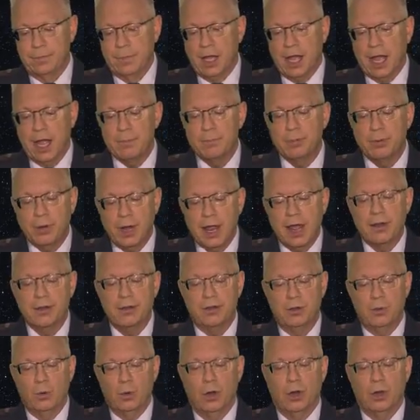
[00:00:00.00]
I'm proud of
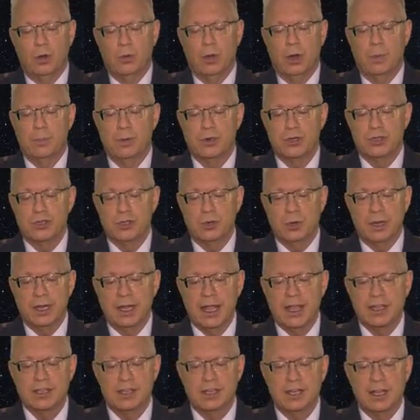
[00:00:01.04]
the work we're pursuing
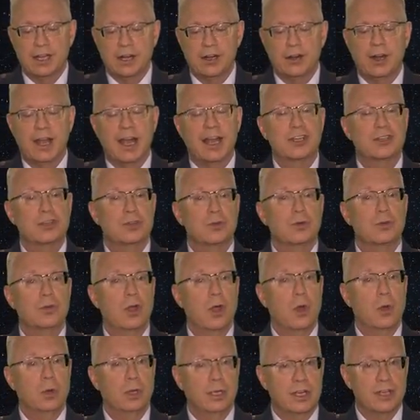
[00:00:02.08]
as an international
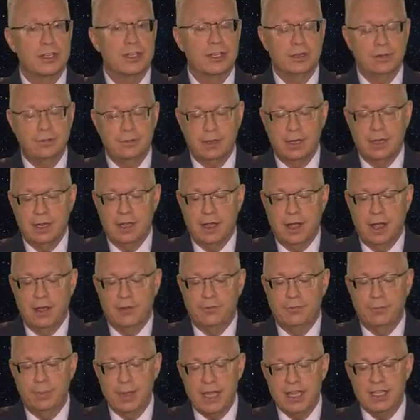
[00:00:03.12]
coalition
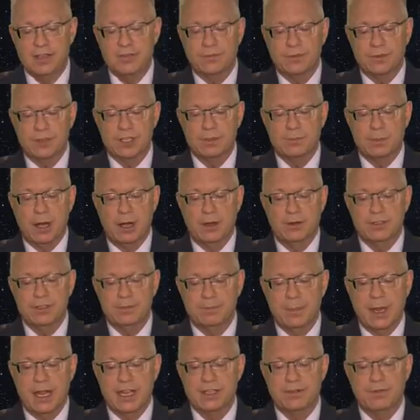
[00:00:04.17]
of peaceful
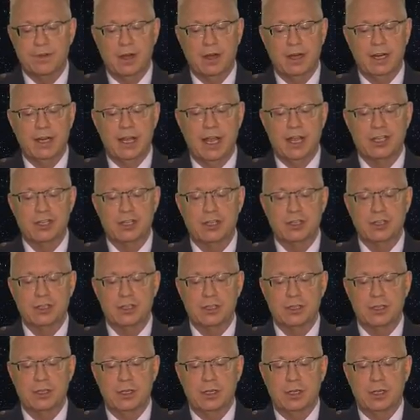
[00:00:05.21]
spacefaring
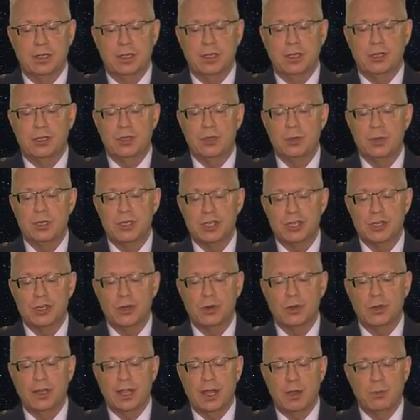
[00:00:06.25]
nations. To
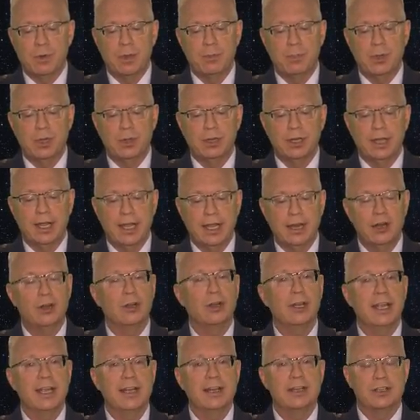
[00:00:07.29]
ensure that we build
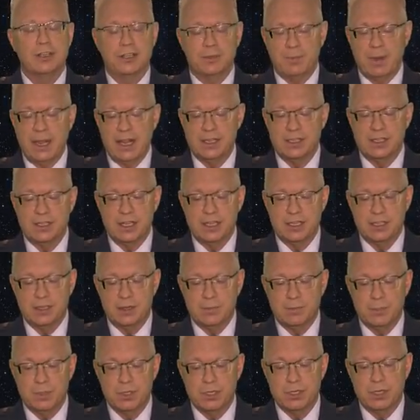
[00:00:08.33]
interlinked space
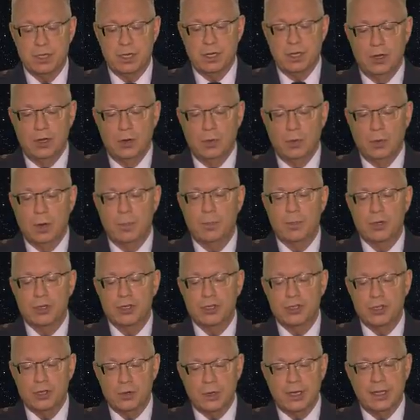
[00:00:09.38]
systems, we're
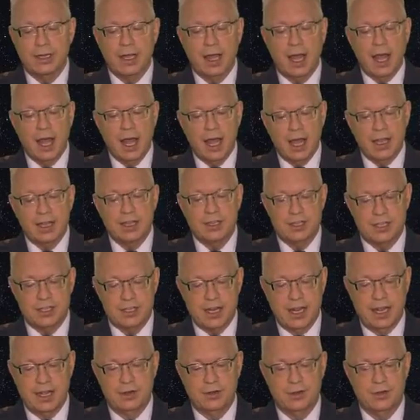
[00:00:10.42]
pursuing the highest
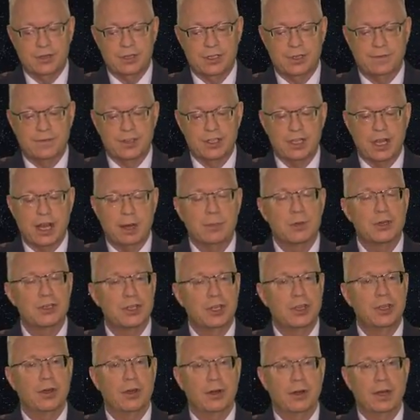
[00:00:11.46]
standards of
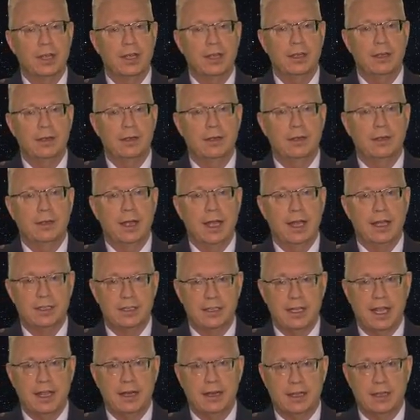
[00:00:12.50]
cybersecurity and
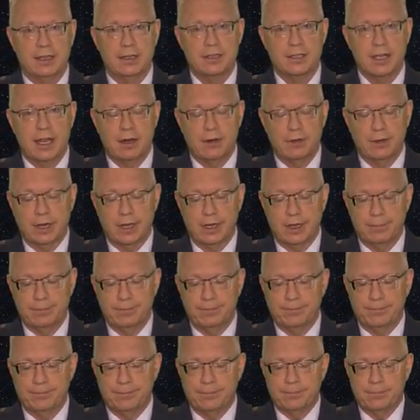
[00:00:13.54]
data integrity.
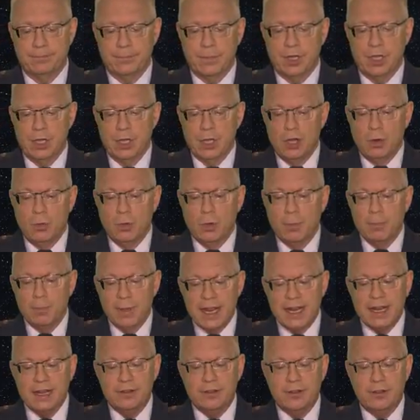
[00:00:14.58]
We're
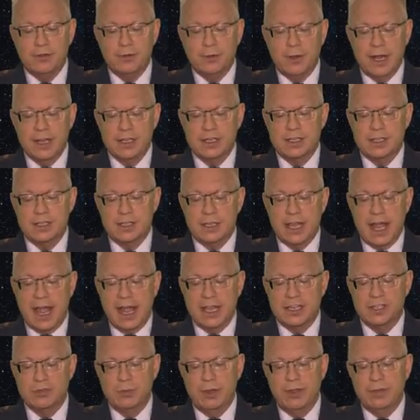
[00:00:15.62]
meeting the threats
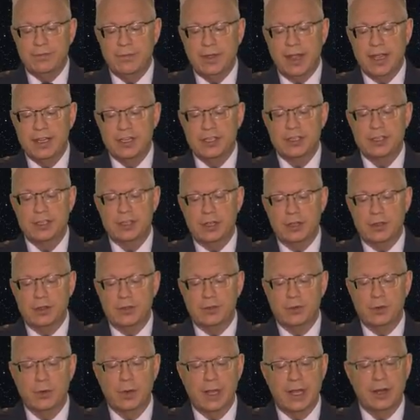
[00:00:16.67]
as we face
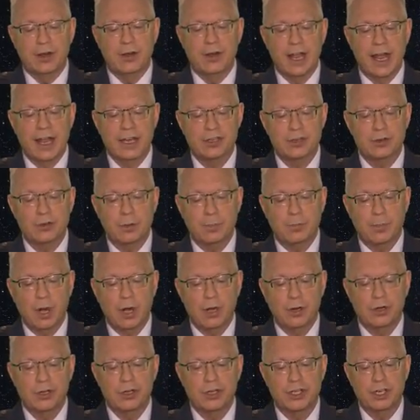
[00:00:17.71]
through international
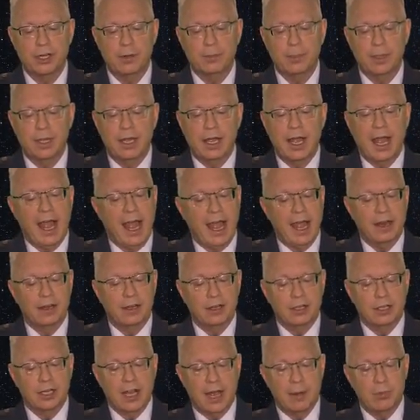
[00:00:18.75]
partnership and
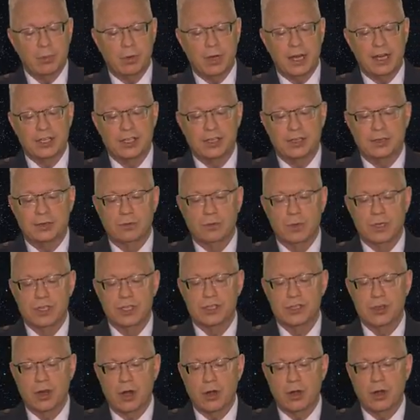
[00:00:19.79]
collaboration with
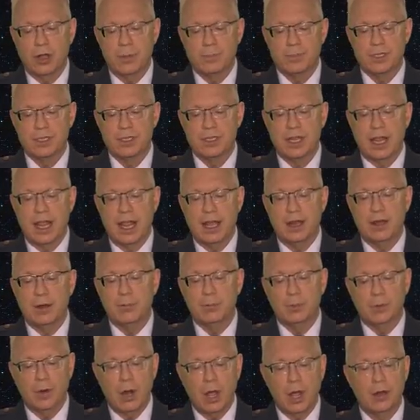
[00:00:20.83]
startups and a
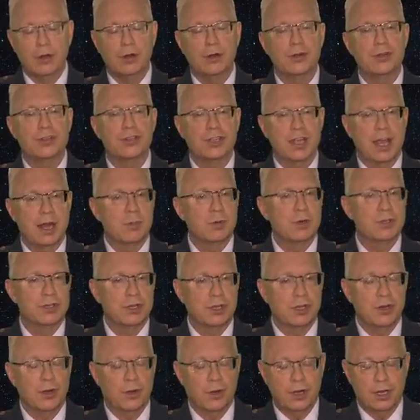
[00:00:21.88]
broader
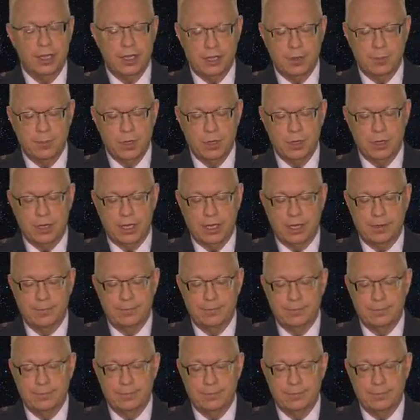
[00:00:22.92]
cybersecurity community.